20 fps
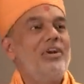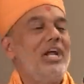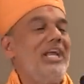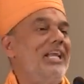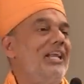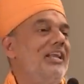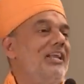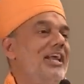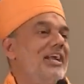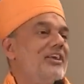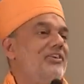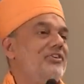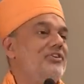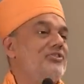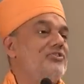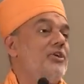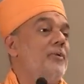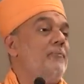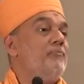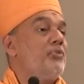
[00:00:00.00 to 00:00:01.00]
writing
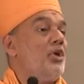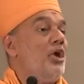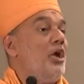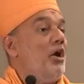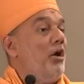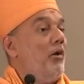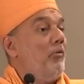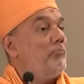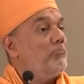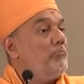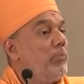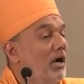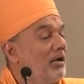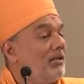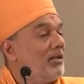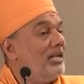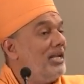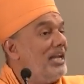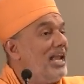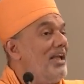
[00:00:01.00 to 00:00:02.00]
letters.
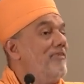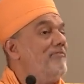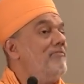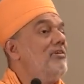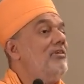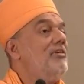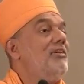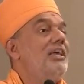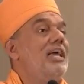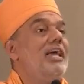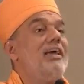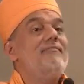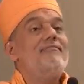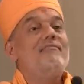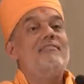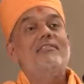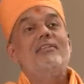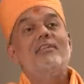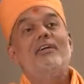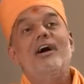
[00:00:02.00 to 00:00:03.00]
But never
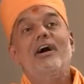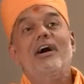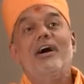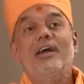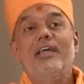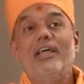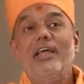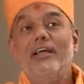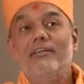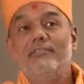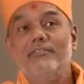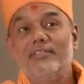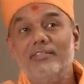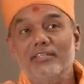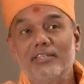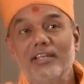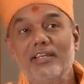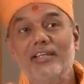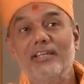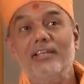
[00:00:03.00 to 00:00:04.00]
ever I have
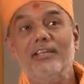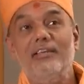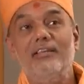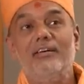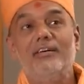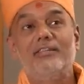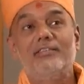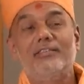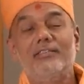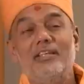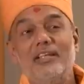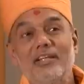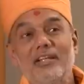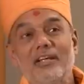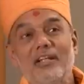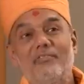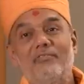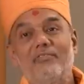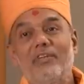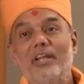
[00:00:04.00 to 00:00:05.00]
seen a
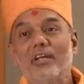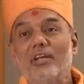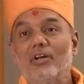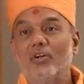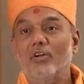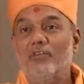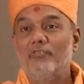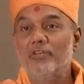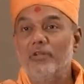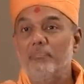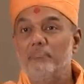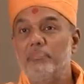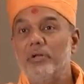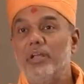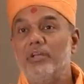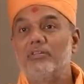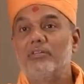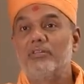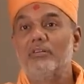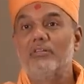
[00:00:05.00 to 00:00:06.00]
single wrinkle of
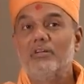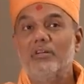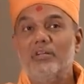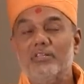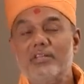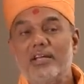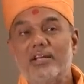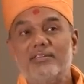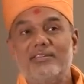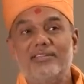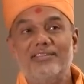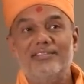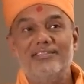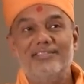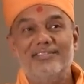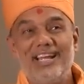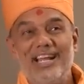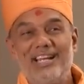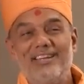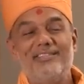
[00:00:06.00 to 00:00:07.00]
depression,
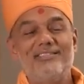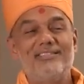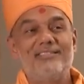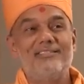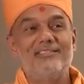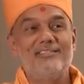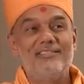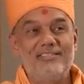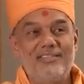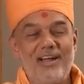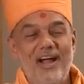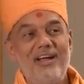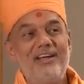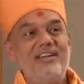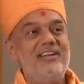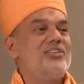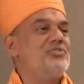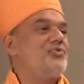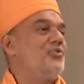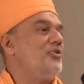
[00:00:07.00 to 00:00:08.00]
dejection, tension,
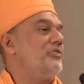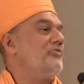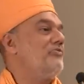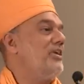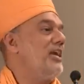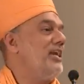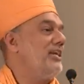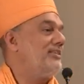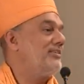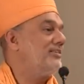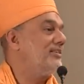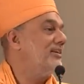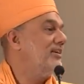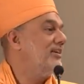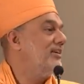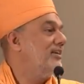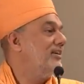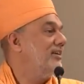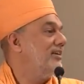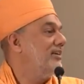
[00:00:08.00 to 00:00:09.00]
tiredness on your face.
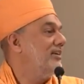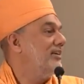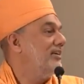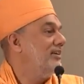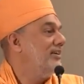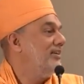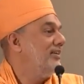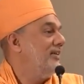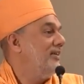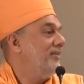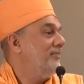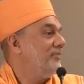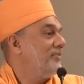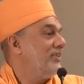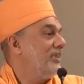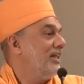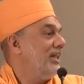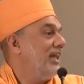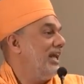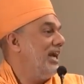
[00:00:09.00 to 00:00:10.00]

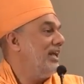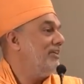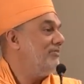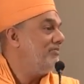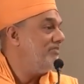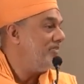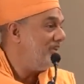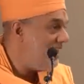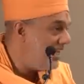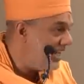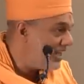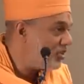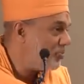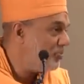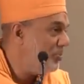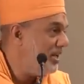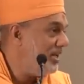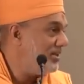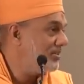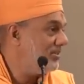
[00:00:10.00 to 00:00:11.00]
And we
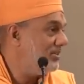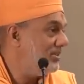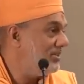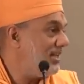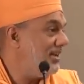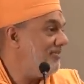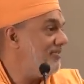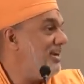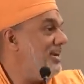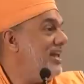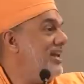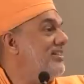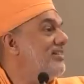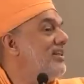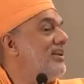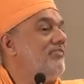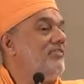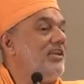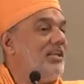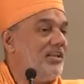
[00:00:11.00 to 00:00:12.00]
experience this every day in
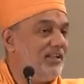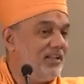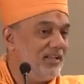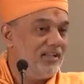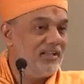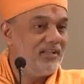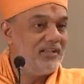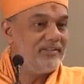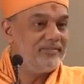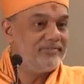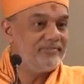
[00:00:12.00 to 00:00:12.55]
the evening.